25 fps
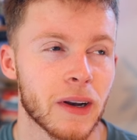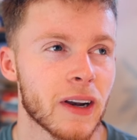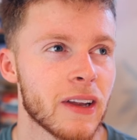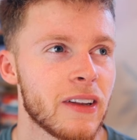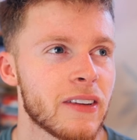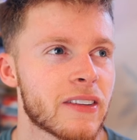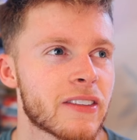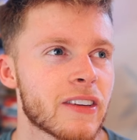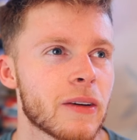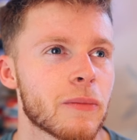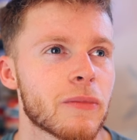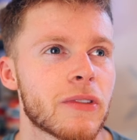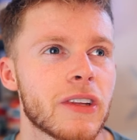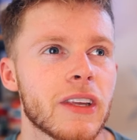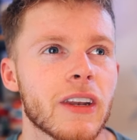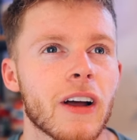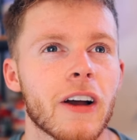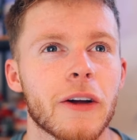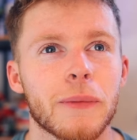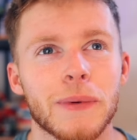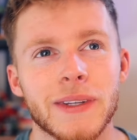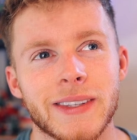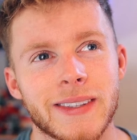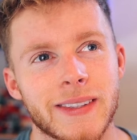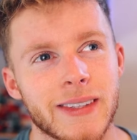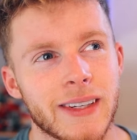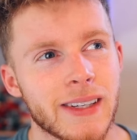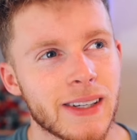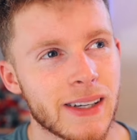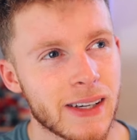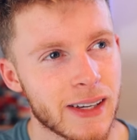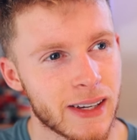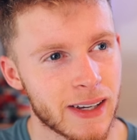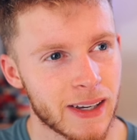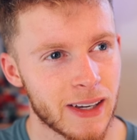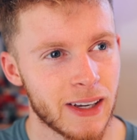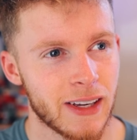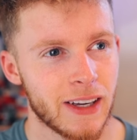And it's something I would
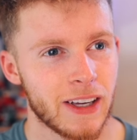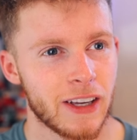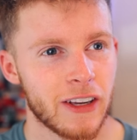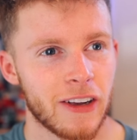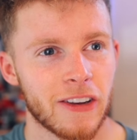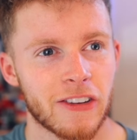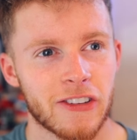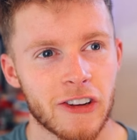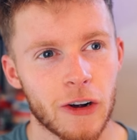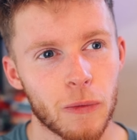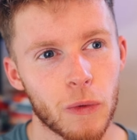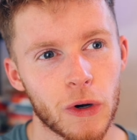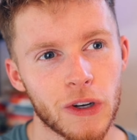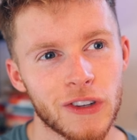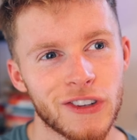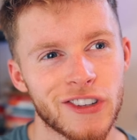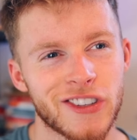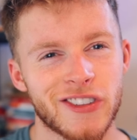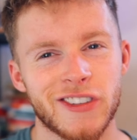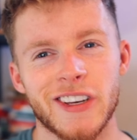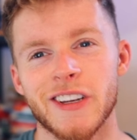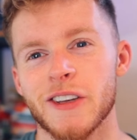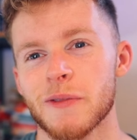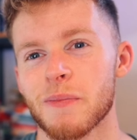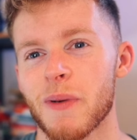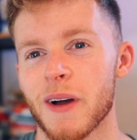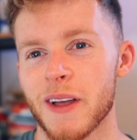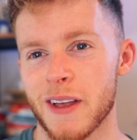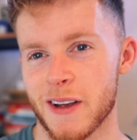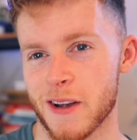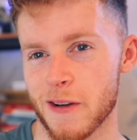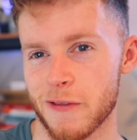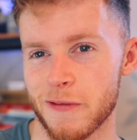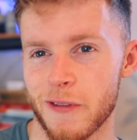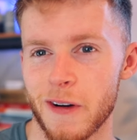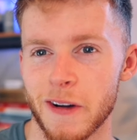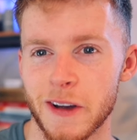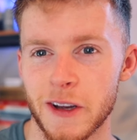think someone sits by
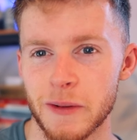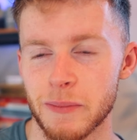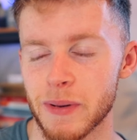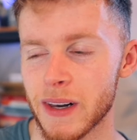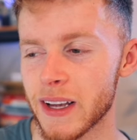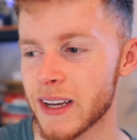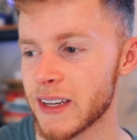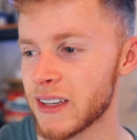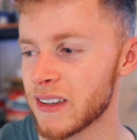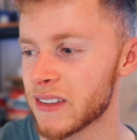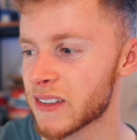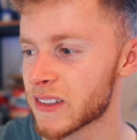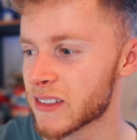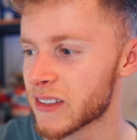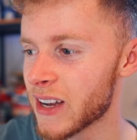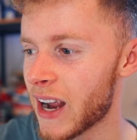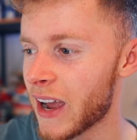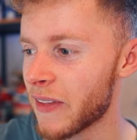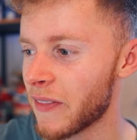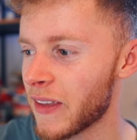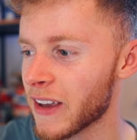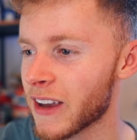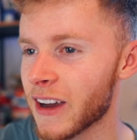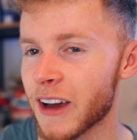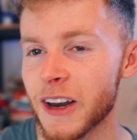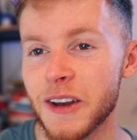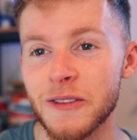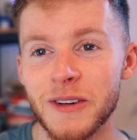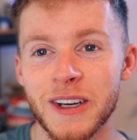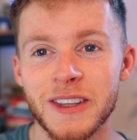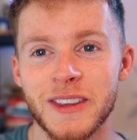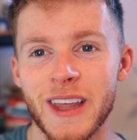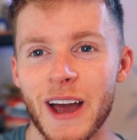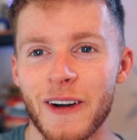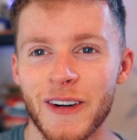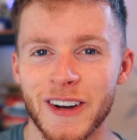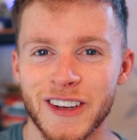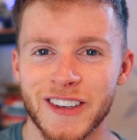like a fireplace and they're kind of
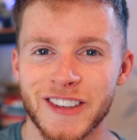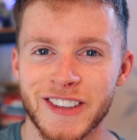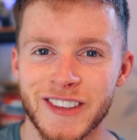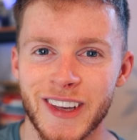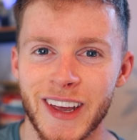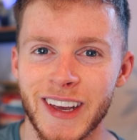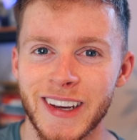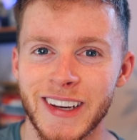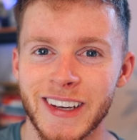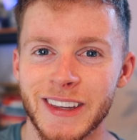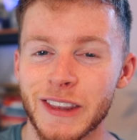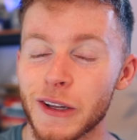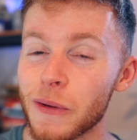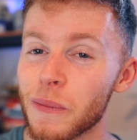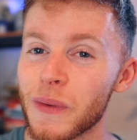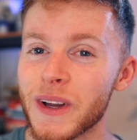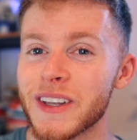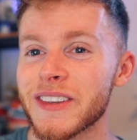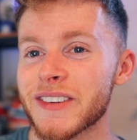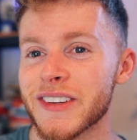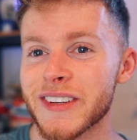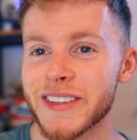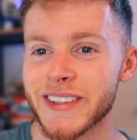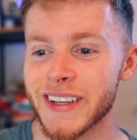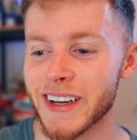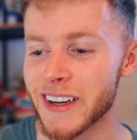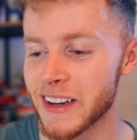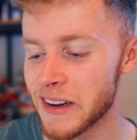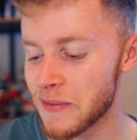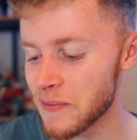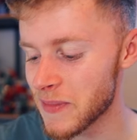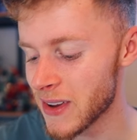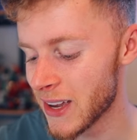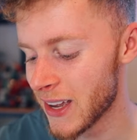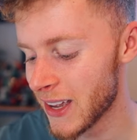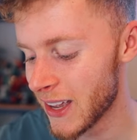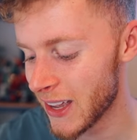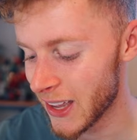in their estate in the winter
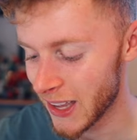time.